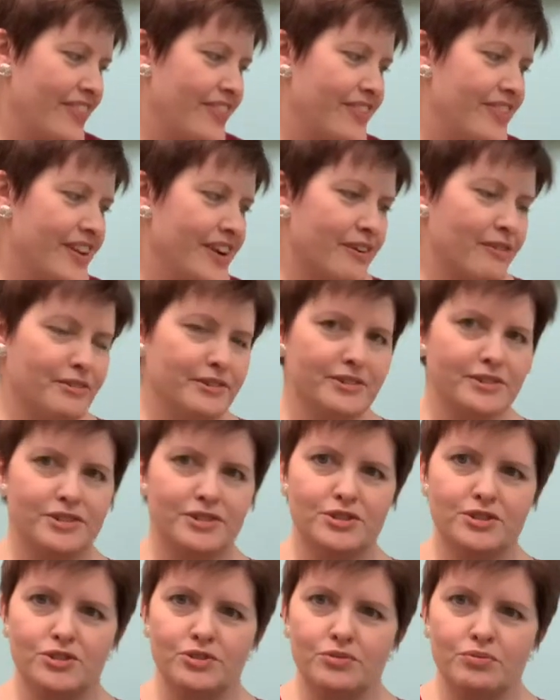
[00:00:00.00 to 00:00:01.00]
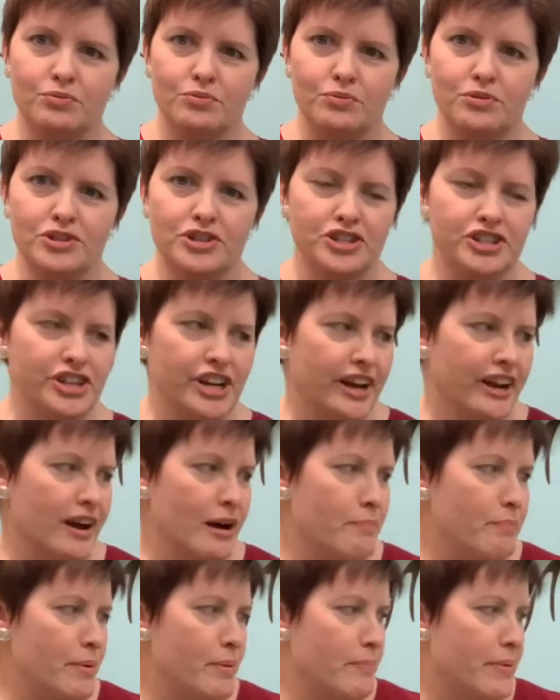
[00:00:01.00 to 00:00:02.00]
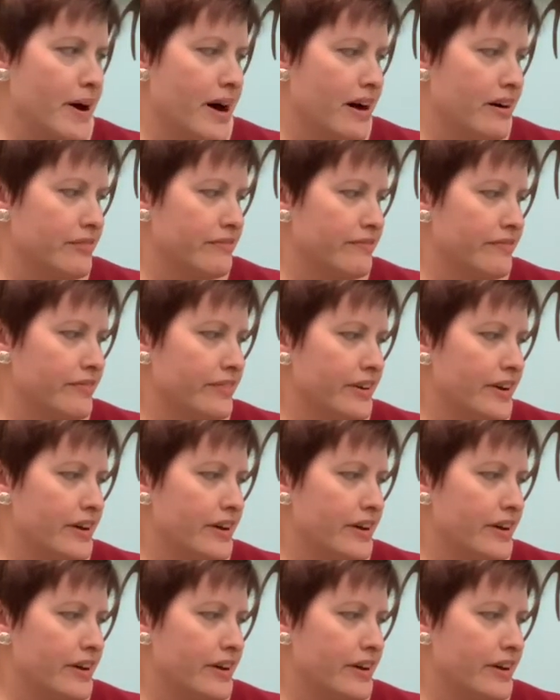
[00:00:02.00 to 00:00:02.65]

There is swooshing up above.